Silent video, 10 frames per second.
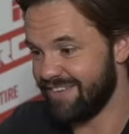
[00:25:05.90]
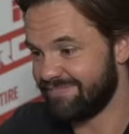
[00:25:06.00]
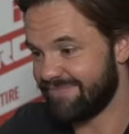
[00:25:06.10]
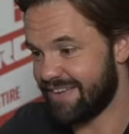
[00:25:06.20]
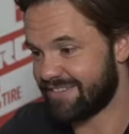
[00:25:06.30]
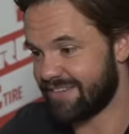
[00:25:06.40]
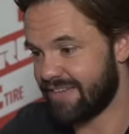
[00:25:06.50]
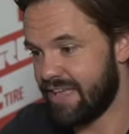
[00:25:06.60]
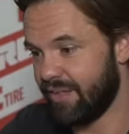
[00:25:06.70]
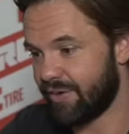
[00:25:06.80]
you. That's a
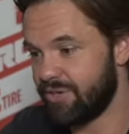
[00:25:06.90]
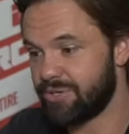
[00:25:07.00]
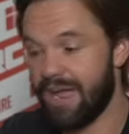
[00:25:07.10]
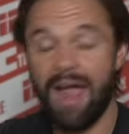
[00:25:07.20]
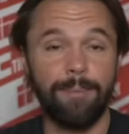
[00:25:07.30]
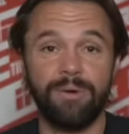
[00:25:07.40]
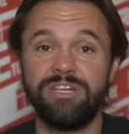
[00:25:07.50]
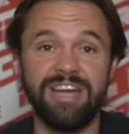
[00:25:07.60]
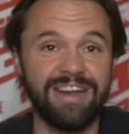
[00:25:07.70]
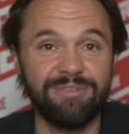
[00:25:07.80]
killer entry. I
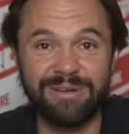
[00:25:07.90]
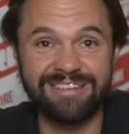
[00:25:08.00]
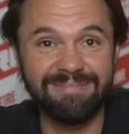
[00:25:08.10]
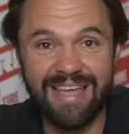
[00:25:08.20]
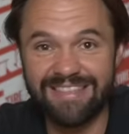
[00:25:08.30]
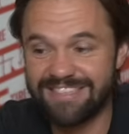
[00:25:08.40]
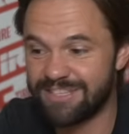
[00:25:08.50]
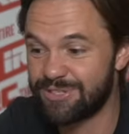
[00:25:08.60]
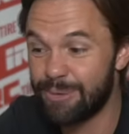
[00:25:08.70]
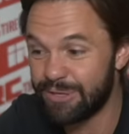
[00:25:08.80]
appreciate everyone, man. This
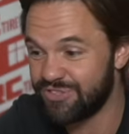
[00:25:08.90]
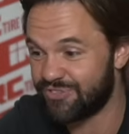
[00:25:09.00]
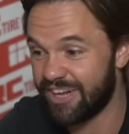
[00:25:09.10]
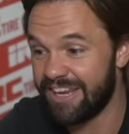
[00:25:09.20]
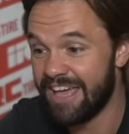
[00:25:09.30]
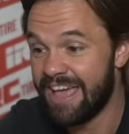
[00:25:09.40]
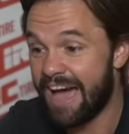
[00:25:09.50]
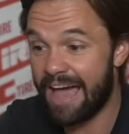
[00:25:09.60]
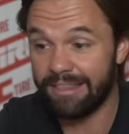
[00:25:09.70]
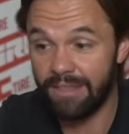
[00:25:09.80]
is so much fun.
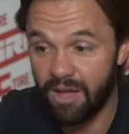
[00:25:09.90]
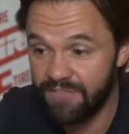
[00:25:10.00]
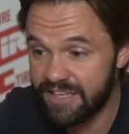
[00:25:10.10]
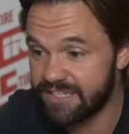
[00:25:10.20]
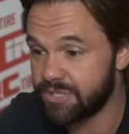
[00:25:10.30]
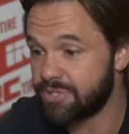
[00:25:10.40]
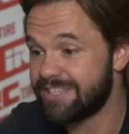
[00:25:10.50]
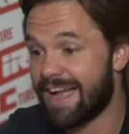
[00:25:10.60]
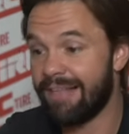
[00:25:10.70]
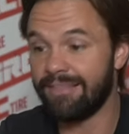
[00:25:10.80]
I love these
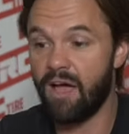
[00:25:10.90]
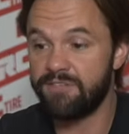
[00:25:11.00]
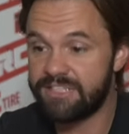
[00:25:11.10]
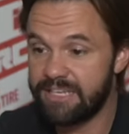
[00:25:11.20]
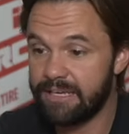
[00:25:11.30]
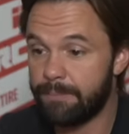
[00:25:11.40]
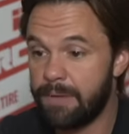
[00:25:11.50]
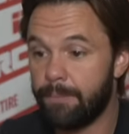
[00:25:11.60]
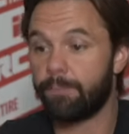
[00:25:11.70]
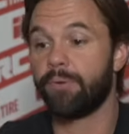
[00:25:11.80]
entries. I love seeing
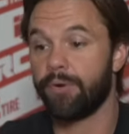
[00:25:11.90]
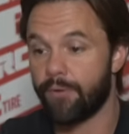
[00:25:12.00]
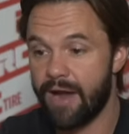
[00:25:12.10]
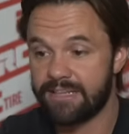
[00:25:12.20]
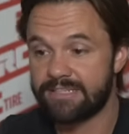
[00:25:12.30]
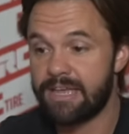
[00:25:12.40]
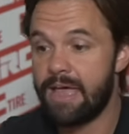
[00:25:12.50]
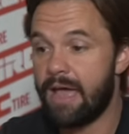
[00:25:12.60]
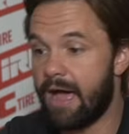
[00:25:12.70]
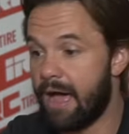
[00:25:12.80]
people progress,
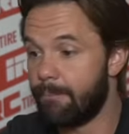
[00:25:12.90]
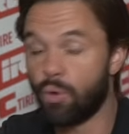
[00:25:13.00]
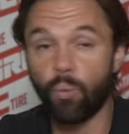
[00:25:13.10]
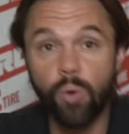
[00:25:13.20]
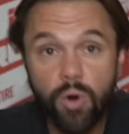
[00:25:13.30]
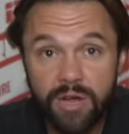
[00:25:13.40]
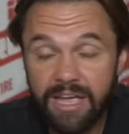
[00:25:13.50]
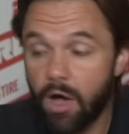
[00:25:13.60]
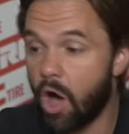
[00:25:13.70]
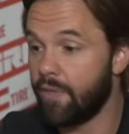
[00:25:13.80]

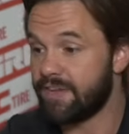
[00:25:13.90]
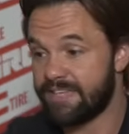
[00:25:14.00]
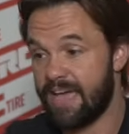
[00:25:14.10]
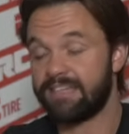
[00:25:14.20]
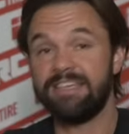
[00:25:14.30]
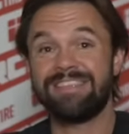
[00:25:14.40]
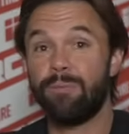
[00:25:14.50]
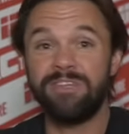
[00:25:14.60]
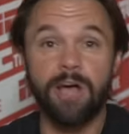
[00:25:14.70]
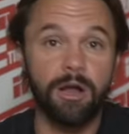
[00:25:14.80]
working on the techniques that
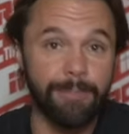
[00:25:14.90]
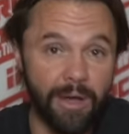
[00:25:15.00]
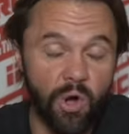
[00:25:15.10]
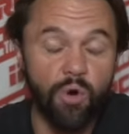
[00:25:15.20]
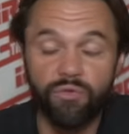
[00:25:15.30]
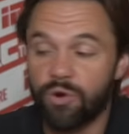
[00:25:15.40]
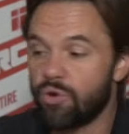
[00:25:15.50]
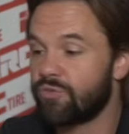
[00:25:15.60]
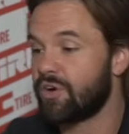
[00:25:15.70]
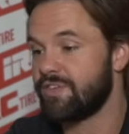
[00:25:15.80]
we talk about over and
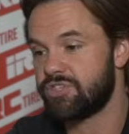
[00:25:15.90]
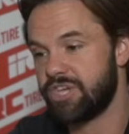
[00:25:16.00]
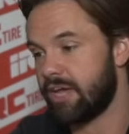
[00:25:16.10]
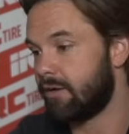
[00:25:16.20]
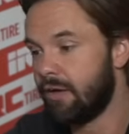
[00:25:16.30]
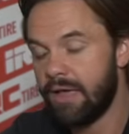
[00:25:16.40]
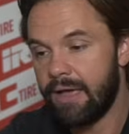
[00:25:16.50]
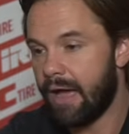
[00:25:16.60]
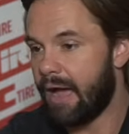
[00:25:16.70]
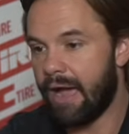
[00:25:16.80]
over on this channel.
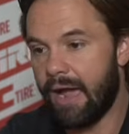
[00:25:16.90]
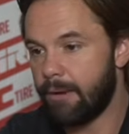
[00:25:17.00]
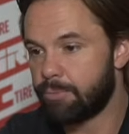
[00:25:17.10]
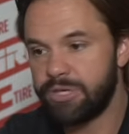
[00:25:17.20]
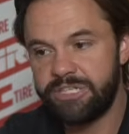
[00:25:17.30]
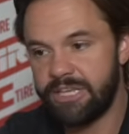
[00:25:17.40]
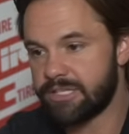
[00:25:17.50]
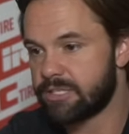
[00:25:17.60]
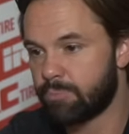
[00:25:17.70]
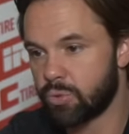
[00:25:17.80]
I appreciate
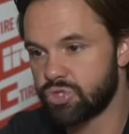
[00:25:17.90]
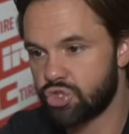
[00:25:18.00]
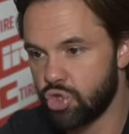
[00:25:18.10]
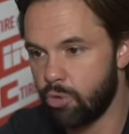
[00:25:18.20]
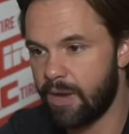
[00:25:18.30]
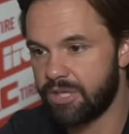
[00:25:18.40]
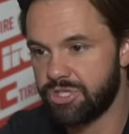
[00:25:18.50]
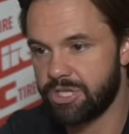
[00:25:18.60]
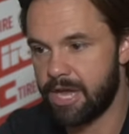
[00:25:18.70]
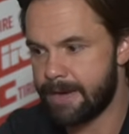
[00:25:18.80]
the support so
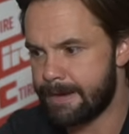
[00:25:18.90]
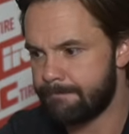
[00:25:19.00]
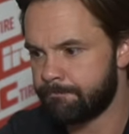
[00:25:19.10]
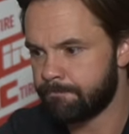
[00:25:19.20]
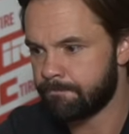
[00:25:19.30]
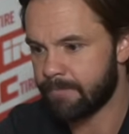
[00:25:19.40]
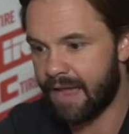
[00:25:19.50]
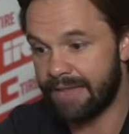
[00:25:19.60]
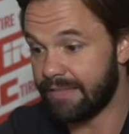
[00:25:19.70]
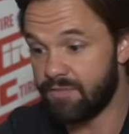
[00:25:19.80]
much.
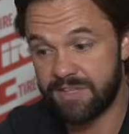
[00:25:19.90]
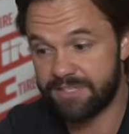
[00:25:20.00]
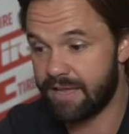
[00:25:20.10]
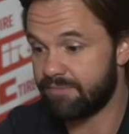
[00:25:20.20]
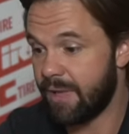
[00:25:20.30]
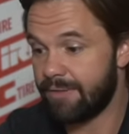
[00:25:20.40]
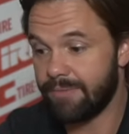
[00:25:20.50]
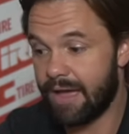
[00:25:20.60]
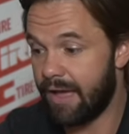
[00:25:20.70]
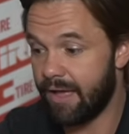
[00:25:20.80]
I love this stuff, man.
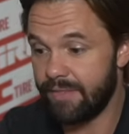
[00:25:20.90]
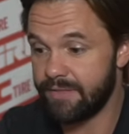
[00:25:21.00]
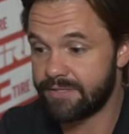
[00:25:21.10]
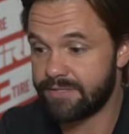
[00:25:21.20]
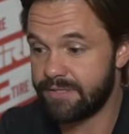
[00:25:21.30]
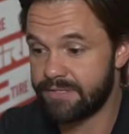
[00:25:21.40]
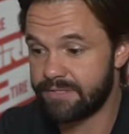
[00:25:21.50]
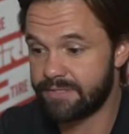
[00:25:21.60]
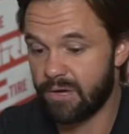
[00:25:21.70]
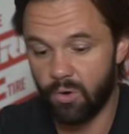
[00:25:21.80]

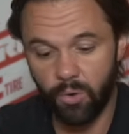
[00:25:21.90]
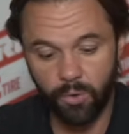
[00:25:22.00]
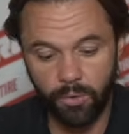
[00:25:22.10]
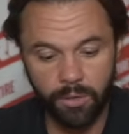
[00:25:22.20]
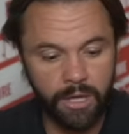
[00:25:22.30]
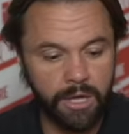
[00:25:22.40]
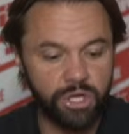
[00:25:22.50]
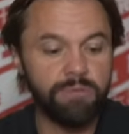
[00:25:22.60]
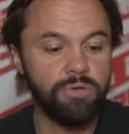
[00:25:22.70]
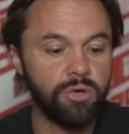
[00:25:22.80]
This whole
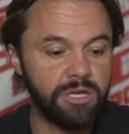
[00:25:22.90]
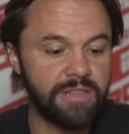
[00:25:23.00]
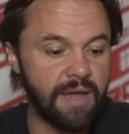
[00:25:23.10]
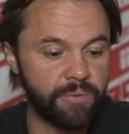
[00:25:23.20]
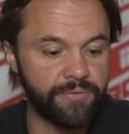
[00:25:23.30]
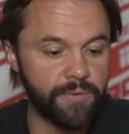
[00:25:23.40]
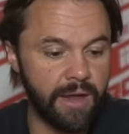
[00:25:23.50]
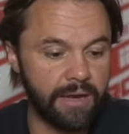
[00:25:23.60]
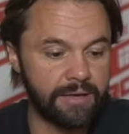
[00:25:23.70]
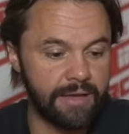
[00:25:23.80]
community that we've
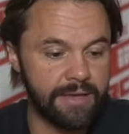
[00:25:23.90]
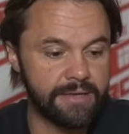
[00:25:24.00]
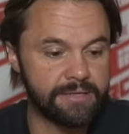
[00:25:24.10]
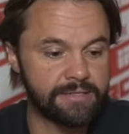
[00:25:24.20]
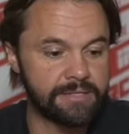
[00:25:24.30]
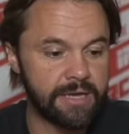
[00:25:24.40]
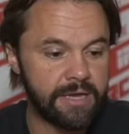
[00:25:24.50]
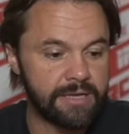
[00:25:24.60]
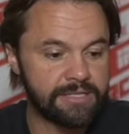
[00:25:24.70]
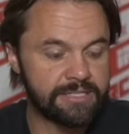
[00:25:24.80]
created is
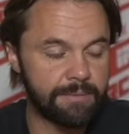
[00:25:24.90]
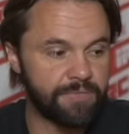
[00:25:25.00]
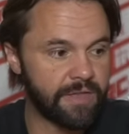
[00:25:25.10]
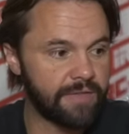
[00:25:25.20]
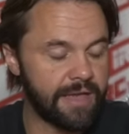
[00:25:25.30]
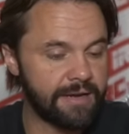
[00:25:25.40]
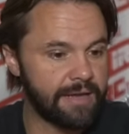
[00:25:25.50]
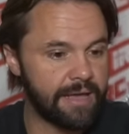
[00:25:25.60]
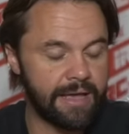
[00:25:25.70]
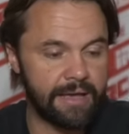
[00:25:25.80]
something that
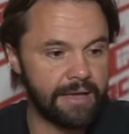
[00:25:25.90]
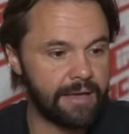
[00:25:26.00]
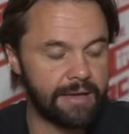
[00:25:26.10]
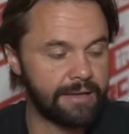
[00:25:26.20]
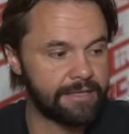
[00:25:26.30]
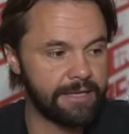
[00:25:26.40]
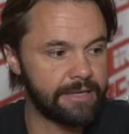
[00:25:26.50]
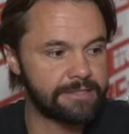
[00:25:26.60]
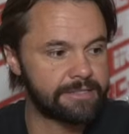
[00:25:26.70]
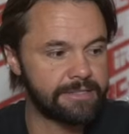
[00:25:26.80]

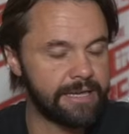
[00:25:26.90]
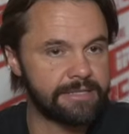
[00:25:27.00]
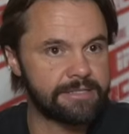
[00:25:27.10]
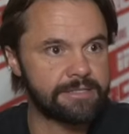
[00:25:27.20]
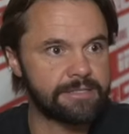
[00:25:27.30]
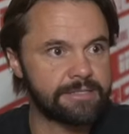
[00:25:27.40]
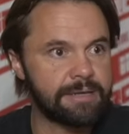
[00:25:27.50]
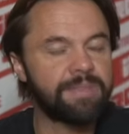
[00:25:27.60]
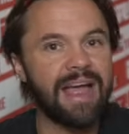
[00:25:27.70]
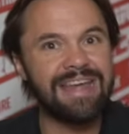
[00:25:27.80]
it's
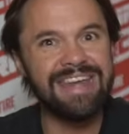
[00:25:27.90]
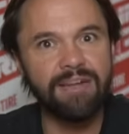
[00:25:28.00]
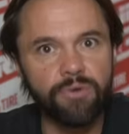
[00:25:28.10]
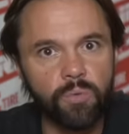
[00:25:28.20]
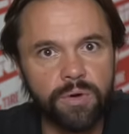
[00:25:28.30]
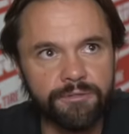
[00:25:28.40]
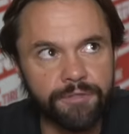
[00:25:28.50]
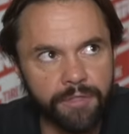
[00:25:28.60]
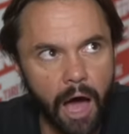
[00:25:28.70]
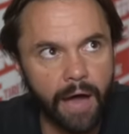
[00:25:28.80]
something I never would have
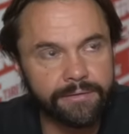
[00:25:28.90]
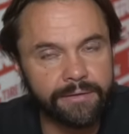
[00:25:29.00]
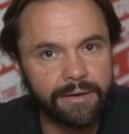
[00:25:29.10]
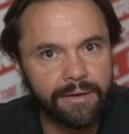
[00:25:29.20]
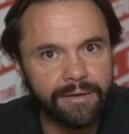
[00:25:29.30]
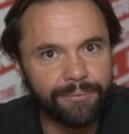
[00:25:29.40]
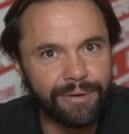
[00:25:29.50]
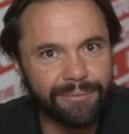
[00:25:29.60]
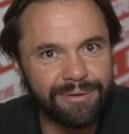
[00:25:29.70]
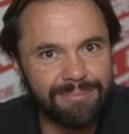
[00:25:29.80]
thought
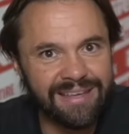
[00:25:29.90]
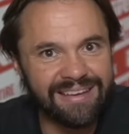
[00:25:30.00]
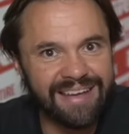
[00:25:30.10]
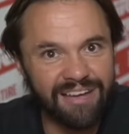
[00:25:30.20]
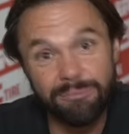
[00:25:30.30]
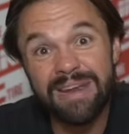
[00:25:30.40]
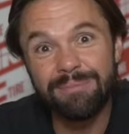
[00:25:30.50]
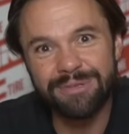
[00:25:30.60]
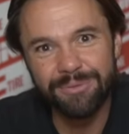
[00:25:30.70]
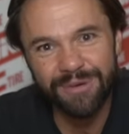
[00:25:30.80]
we would have been
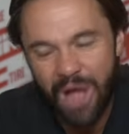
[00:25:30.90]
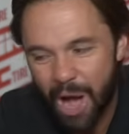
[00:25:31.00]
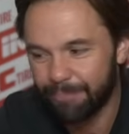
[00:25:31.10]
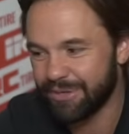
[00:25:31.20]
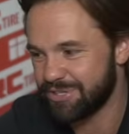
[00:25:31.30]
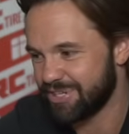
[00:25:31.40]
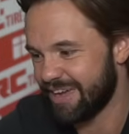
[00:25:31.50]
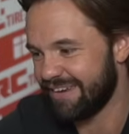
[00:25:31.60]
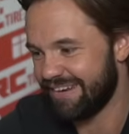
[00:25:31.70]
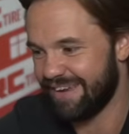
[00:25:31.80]
able to accomplish,
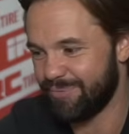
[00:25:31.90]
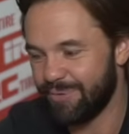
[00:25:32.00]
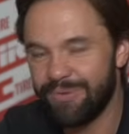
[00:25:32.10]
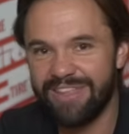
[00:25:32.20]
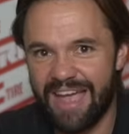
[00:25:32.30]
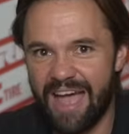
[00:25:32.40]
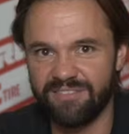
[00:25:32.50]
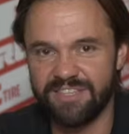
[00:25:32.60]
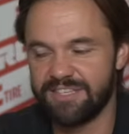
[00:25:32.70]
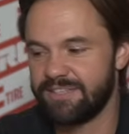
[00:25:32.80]
and we really
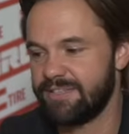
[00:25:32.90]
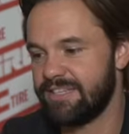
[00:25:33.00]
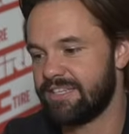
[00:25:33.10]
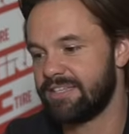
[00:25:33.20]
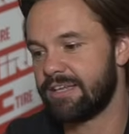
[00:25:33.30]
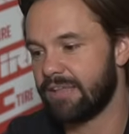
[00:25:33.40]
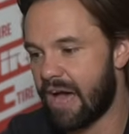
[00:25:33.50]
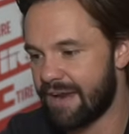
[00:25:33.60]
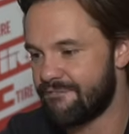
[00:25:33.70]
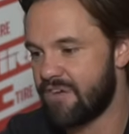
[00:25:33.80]
have. This is a
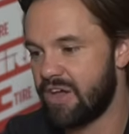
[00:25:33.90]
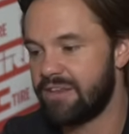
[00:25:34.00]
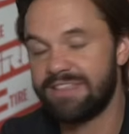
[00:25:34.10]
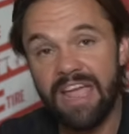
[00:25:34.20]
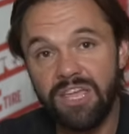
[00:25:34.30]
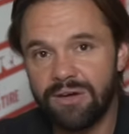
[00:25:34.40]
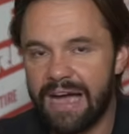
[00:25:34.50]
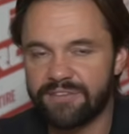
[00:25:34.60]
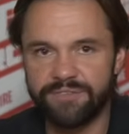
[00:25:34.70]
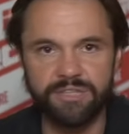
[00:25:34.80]
lot of fun. Thank you
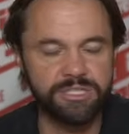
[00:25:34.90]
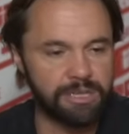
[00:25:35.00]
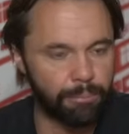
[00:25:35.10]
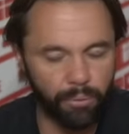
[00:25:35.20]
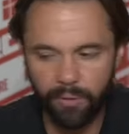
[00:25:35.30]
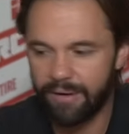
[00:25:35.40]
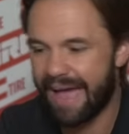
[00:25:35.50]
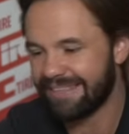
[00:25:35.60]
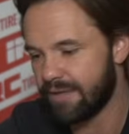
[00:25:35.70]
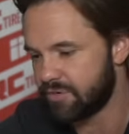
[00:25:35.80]
guys for the support.
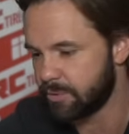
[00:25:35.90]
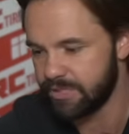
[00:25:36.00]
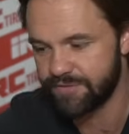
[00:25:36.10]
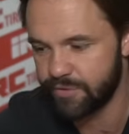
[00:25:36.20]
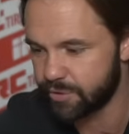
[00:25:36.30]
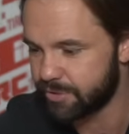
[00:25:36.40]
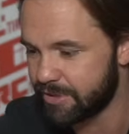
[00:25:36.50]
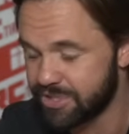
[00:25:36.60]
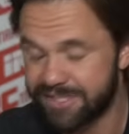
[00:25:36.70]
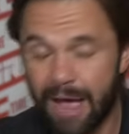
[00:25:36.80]
I love doing these viewer
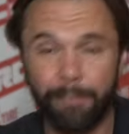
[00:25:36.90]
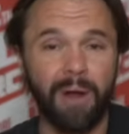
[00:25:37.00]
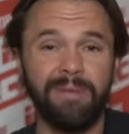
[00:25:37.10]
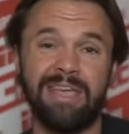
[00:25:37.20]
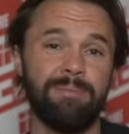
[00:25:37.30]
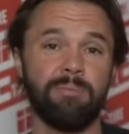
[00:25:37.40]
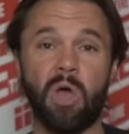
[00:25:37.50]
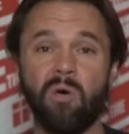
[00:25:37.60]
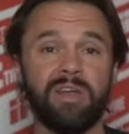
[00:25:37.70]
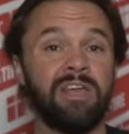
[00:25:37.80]
submissions. I'll probably keep them
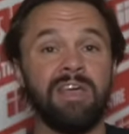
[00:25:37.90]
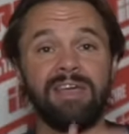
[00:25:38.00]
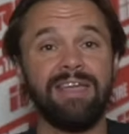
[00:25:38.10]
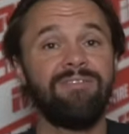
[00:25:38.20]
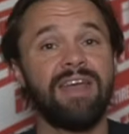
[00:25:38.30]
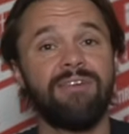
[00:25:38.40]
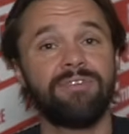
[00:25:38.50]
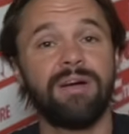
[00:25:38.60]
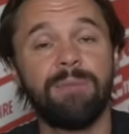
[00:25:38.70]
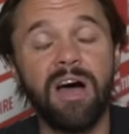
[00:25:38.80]
going even
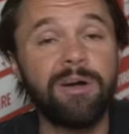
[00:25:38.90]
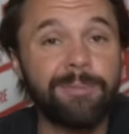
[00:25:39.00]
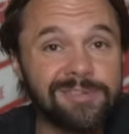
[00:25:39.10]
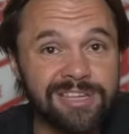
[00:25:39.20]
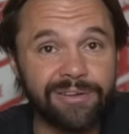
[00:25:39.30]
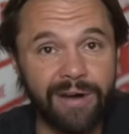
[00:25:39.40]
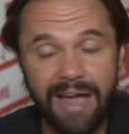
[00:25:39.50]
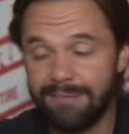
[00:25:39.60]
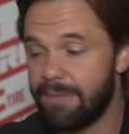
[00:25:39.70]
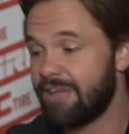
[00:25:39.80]
after I'm 100%
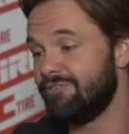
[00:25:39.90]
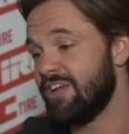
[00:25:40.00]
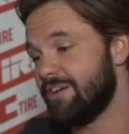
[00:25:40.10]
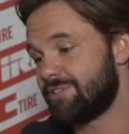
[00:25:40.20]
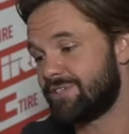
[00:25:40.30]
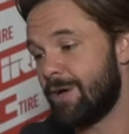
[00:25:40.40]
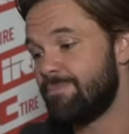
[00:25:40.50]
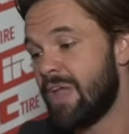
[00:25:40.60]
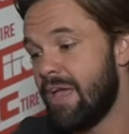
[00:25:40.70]
riding, making videos. So